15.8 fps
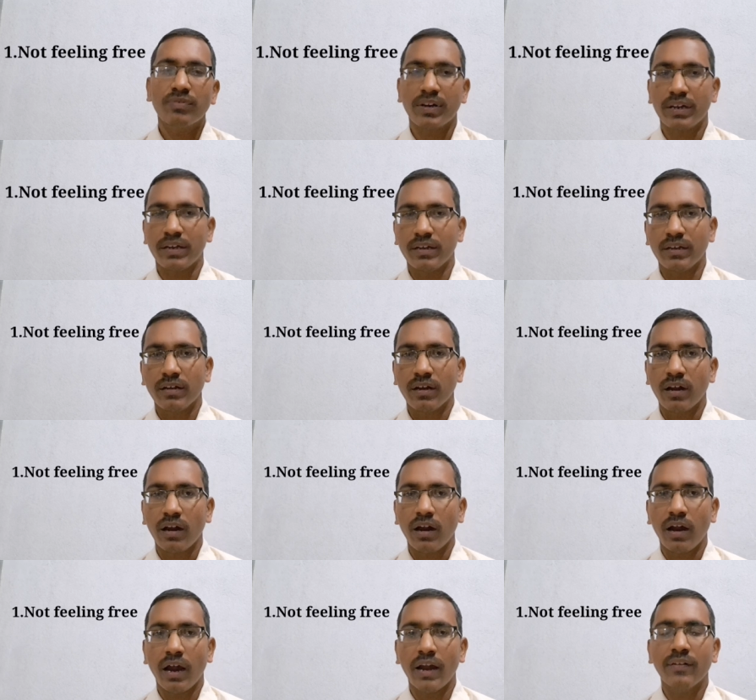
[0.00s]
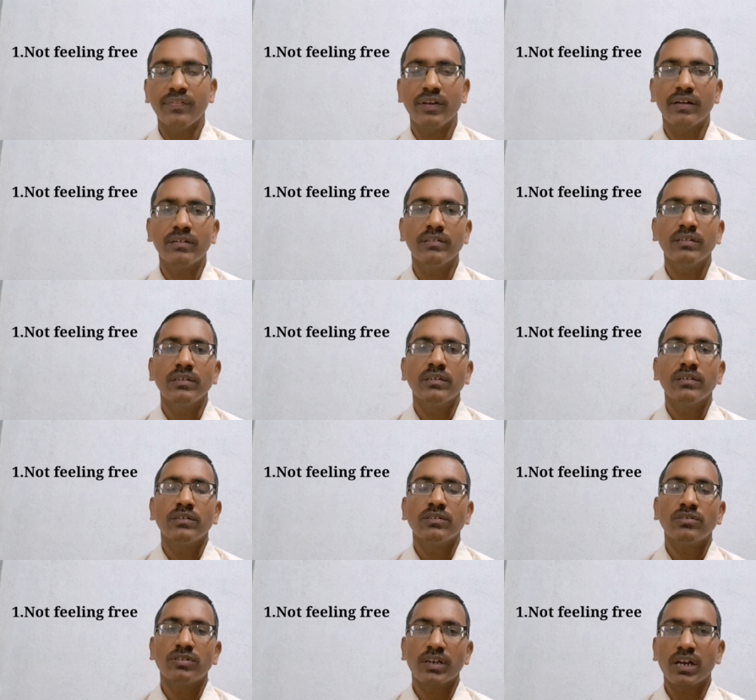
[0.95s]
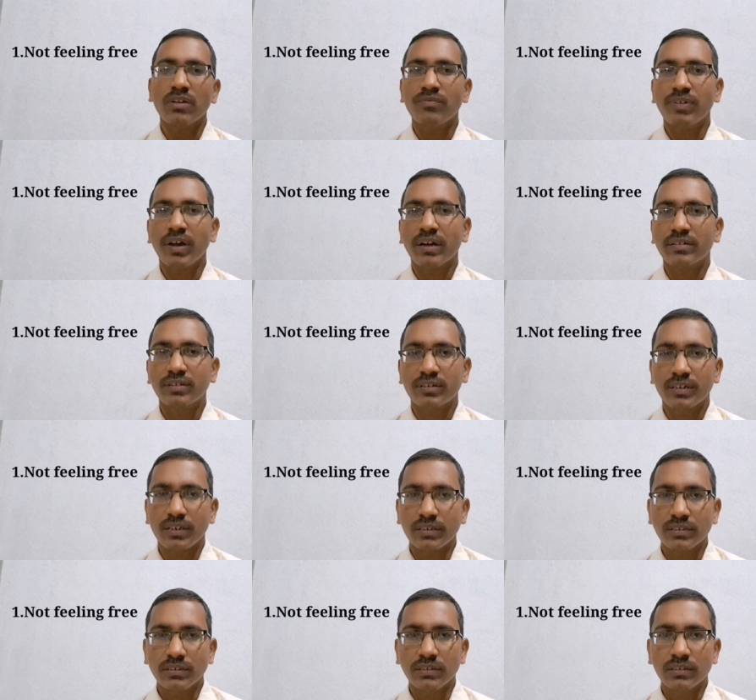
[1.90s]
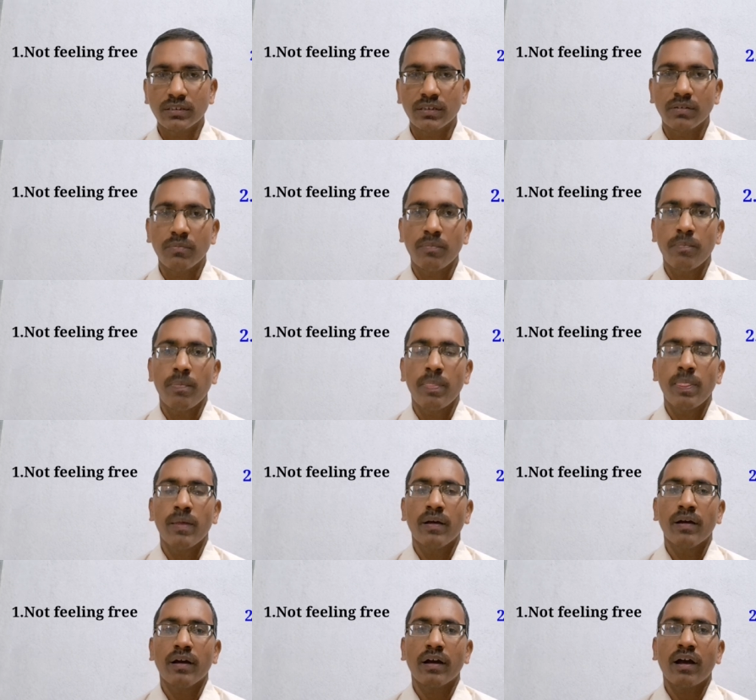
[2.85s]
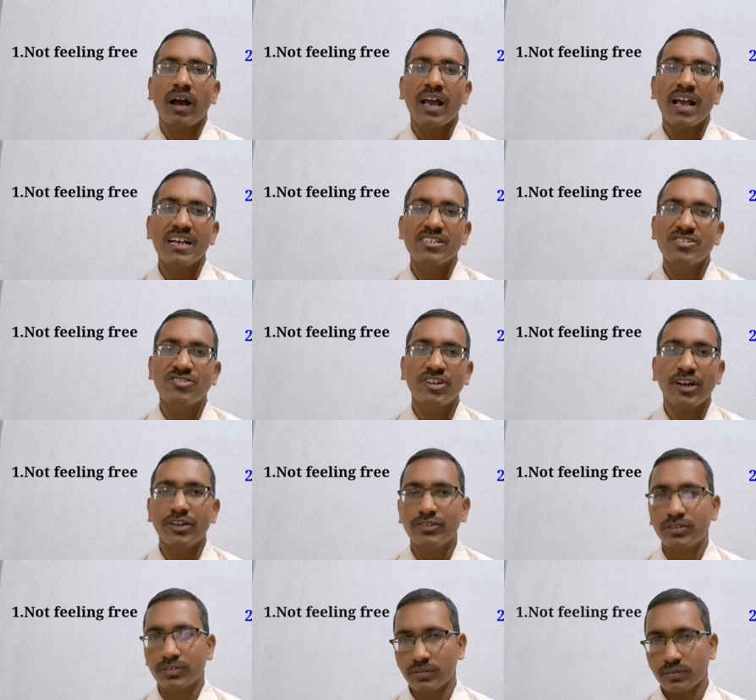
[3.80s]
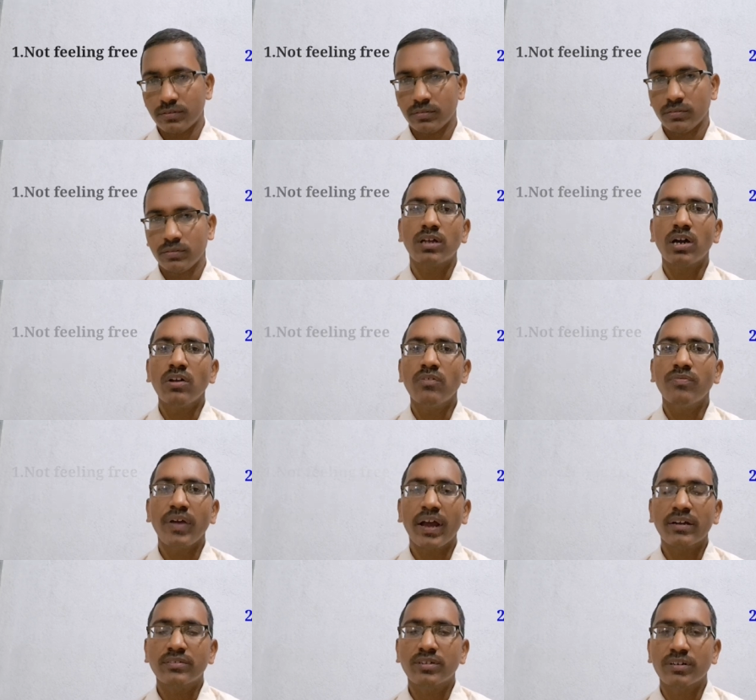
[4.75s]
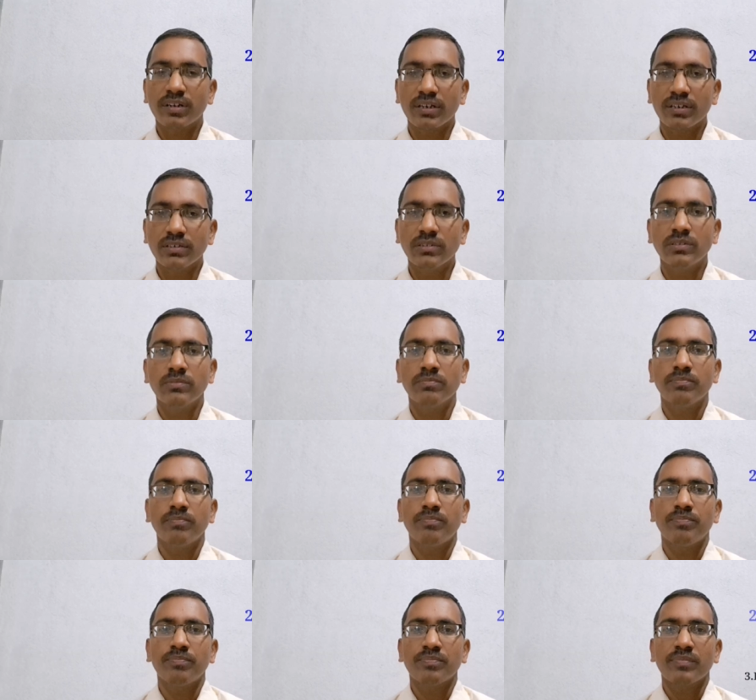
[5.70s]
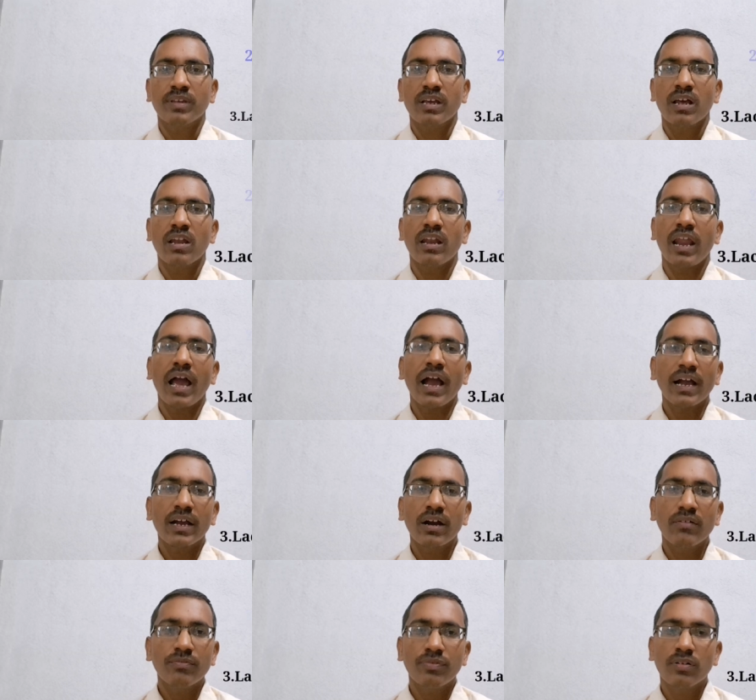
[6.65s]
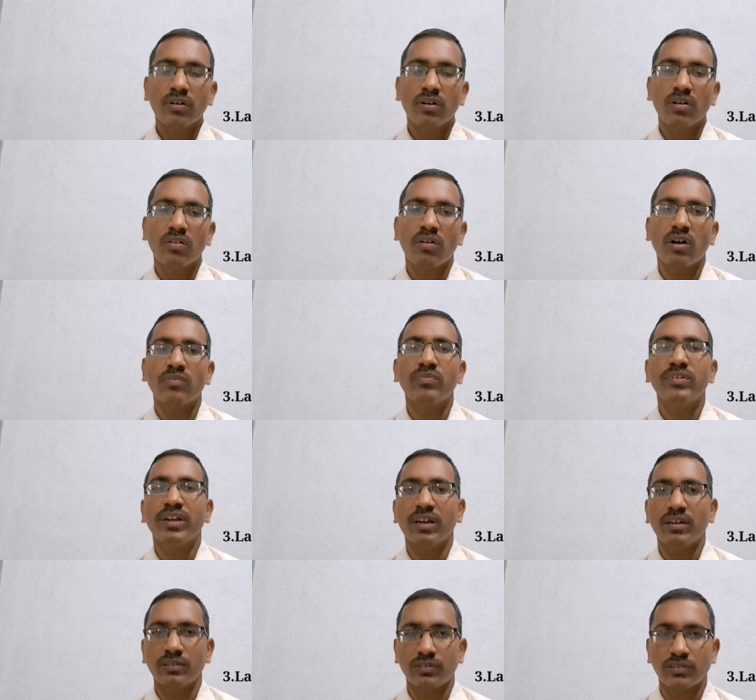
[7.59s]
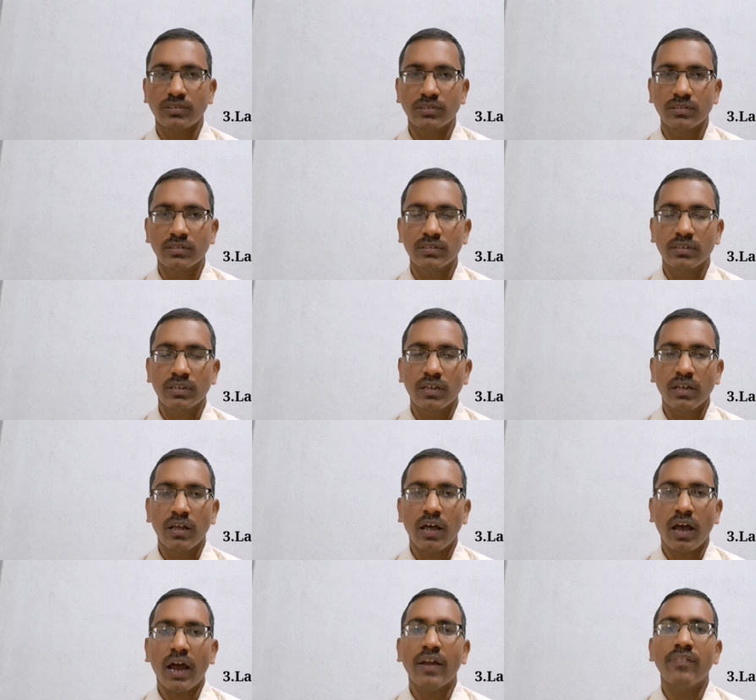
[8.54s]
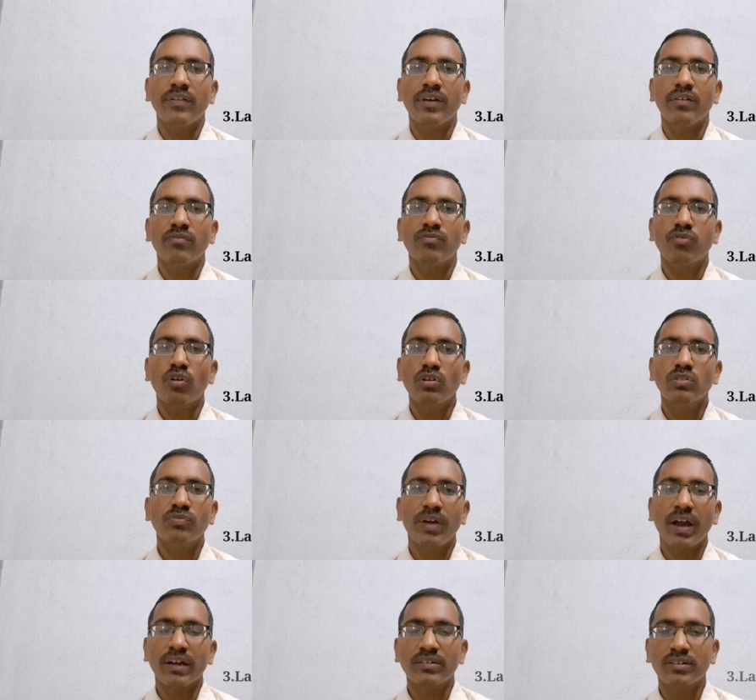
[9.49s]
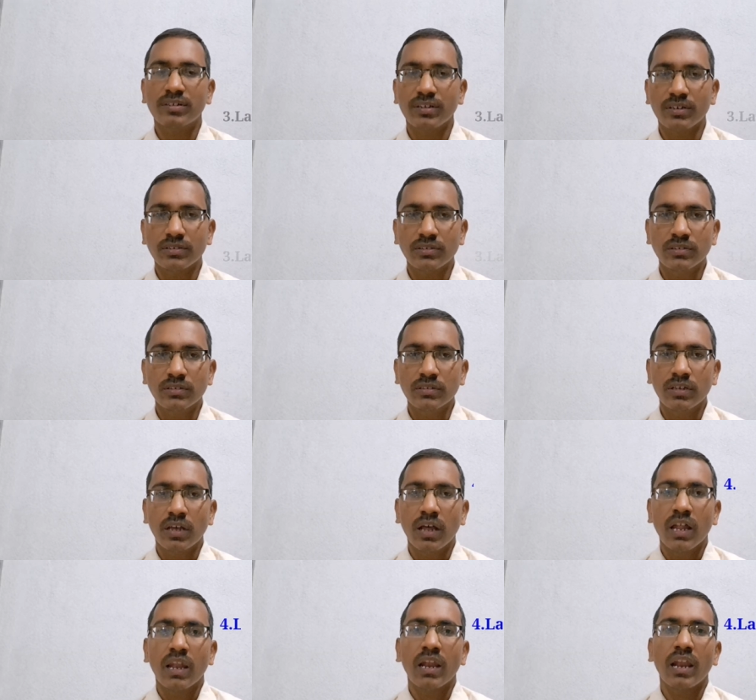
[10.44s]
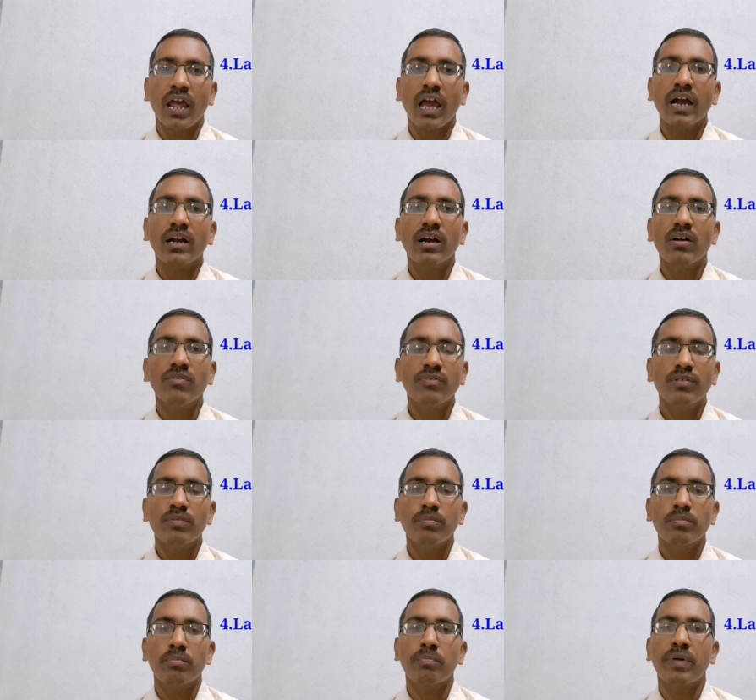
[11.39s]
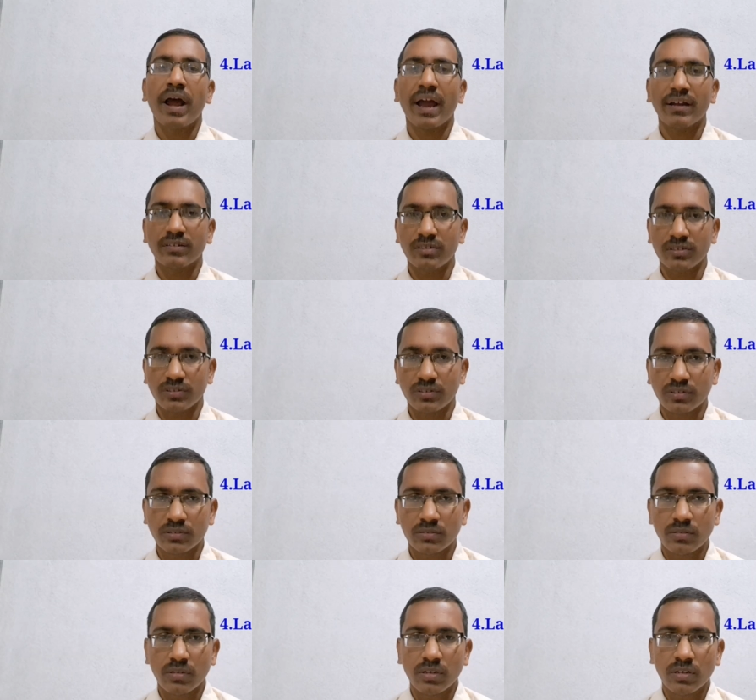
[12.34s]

free, and then second factor is hesitation. Third factor is lack of confidence, and then fourth factor is lack of practice.